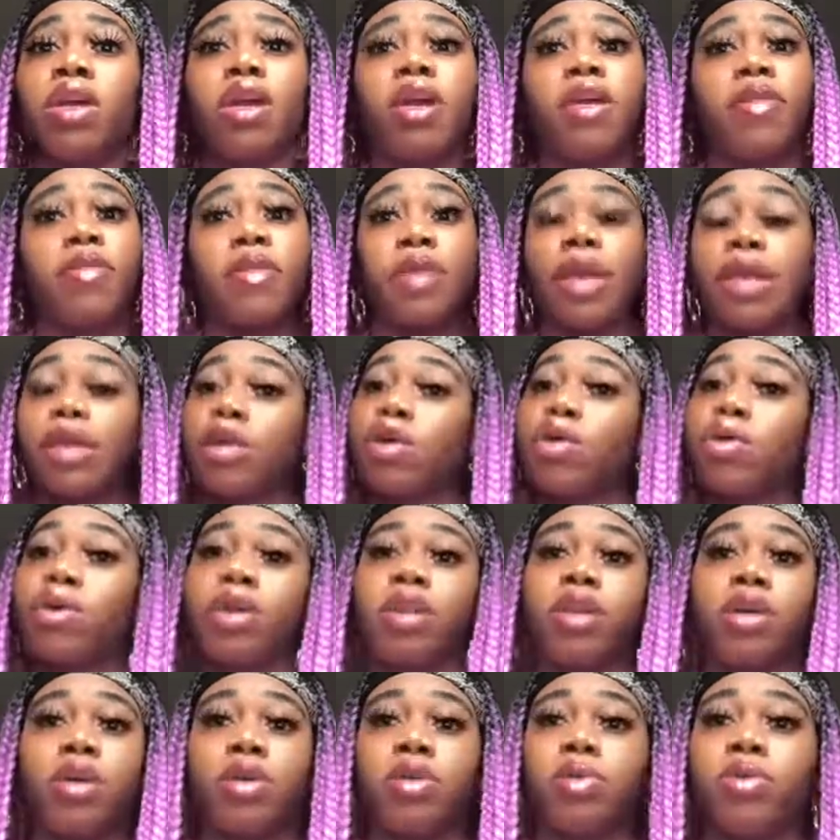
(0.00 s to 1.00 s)
They're not going
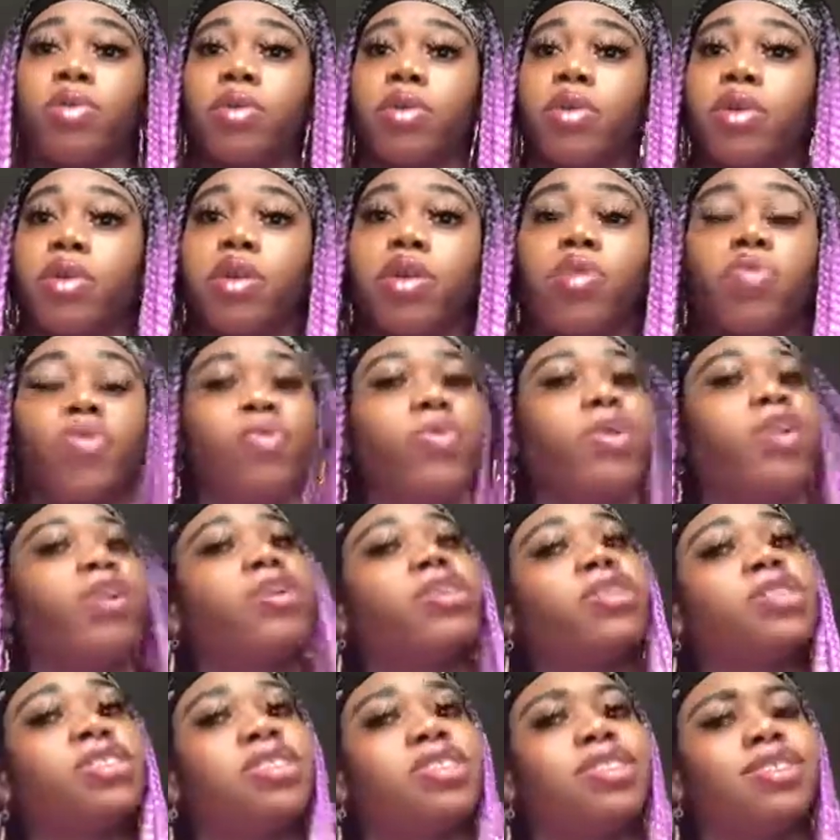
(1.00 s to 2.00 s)
to, we're
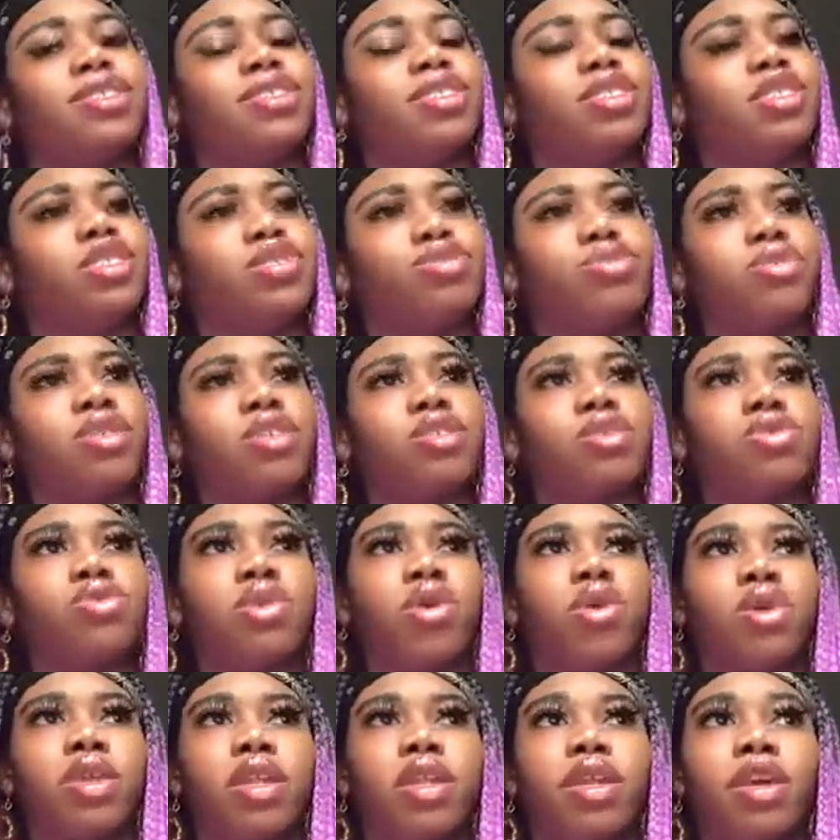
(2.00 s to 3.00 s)
students who go
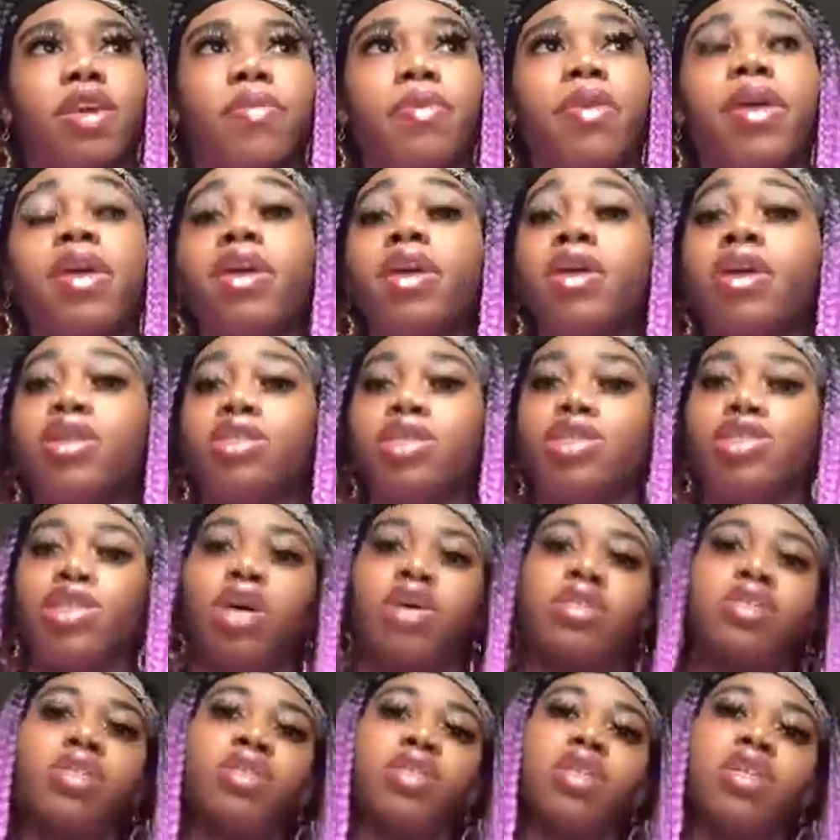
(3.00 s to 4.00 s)
to them to talk
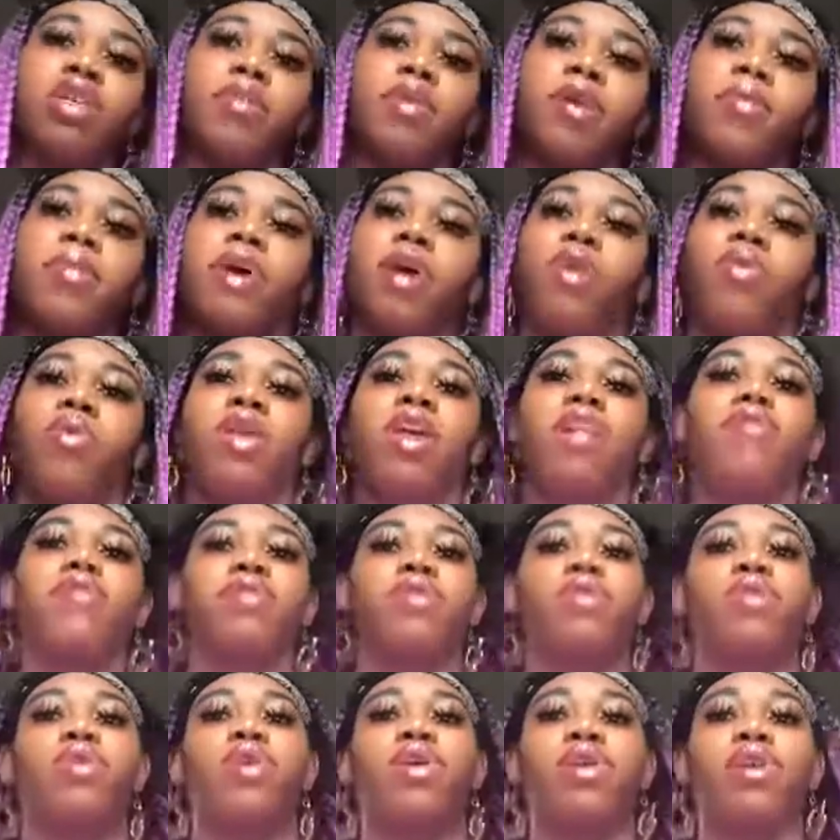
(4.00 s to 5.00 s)
to them about whatever's
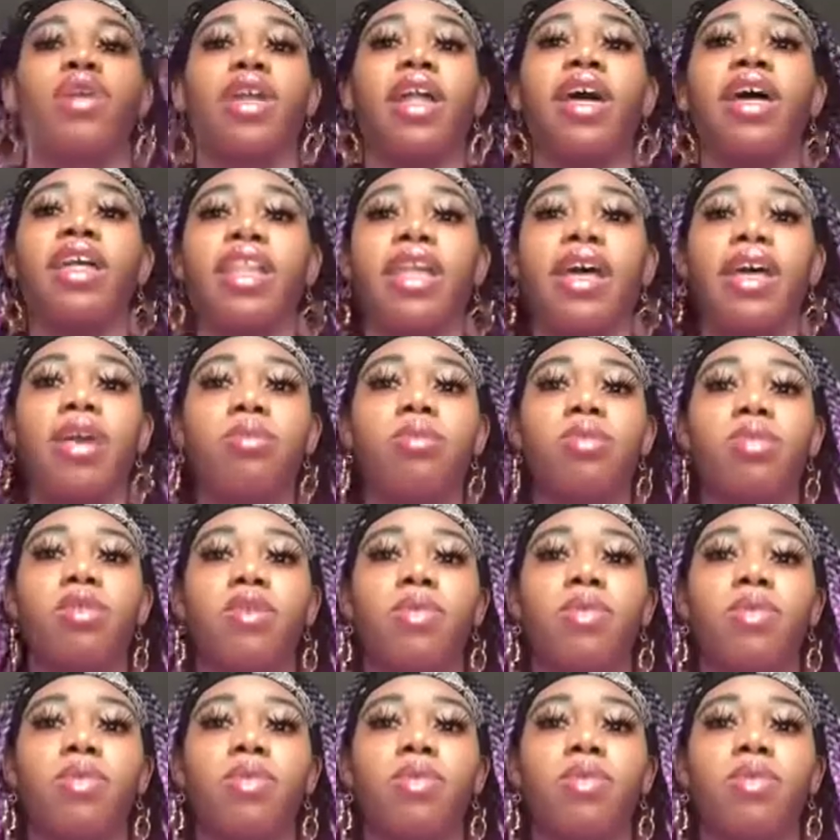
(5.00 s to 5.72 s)
going on in our lives.